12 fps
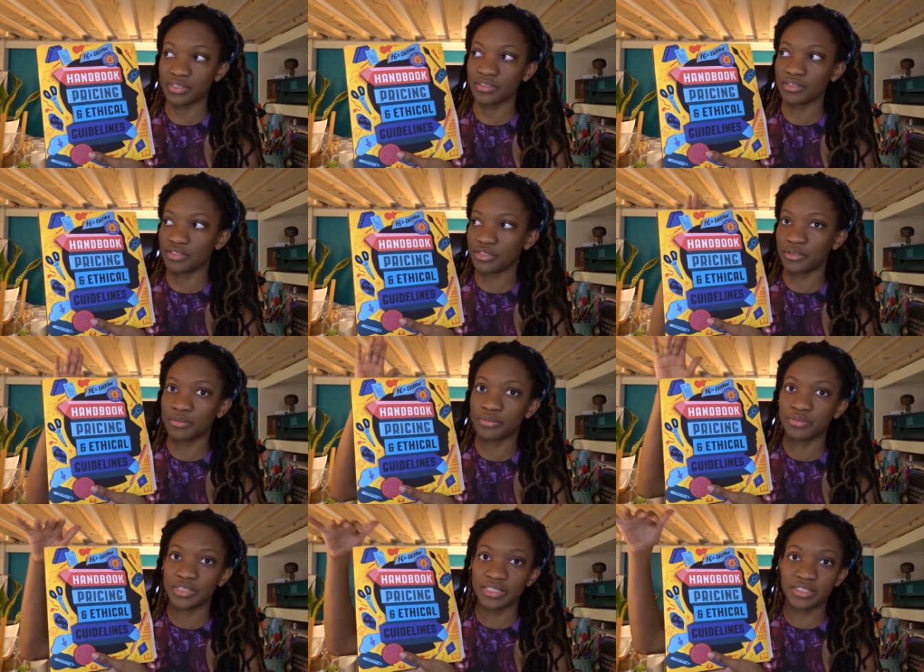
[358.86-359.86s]

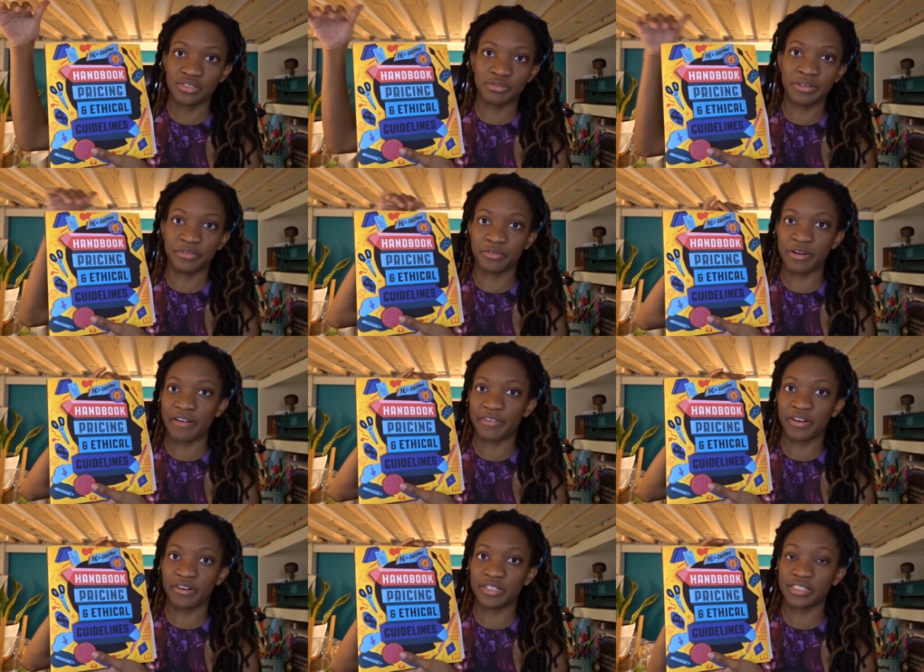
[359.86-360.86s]
So this is great for
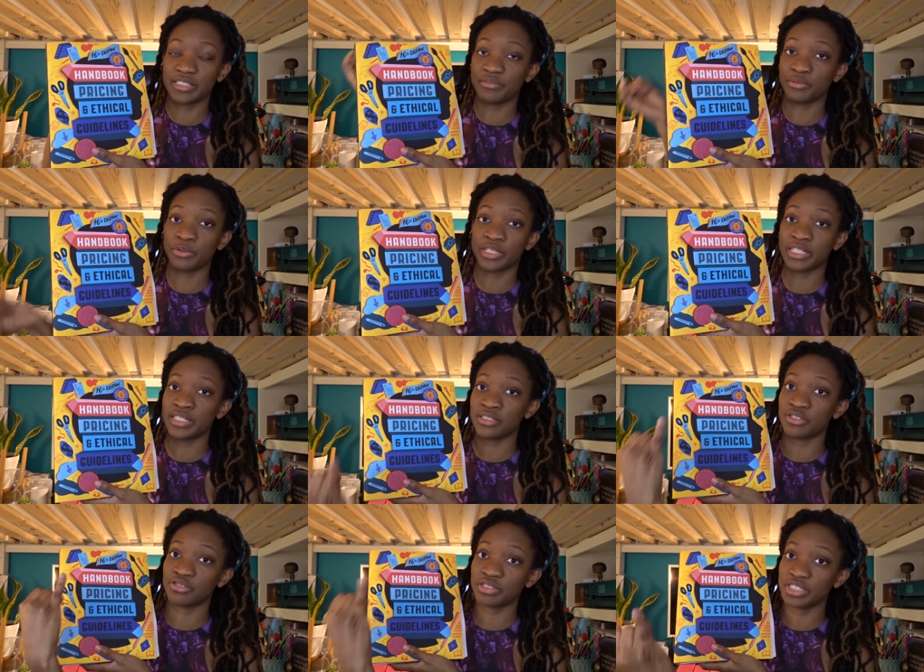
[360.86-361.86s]
graphic artists. If you're working in
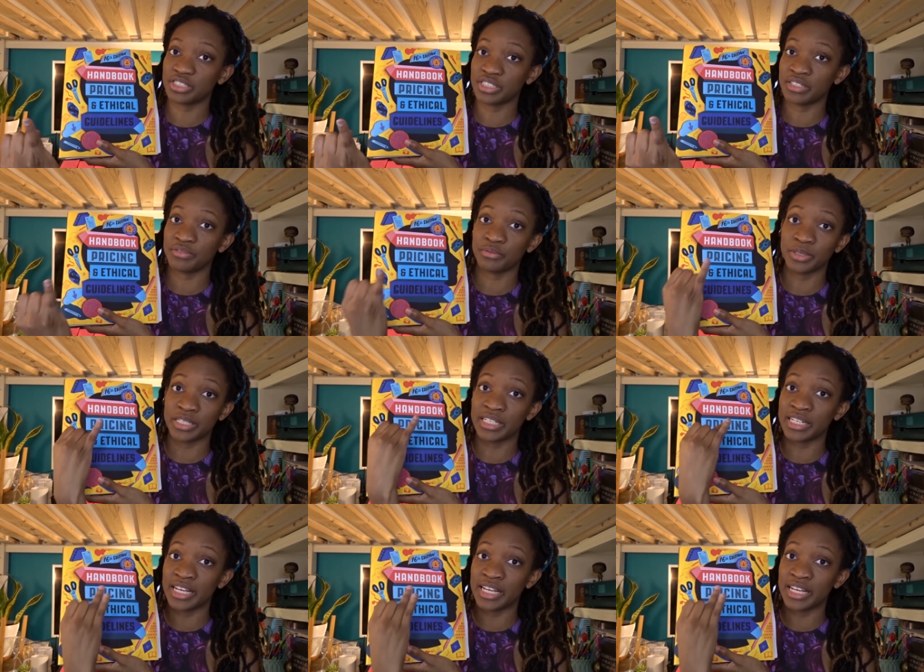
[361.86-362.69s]
illustration, if you're working in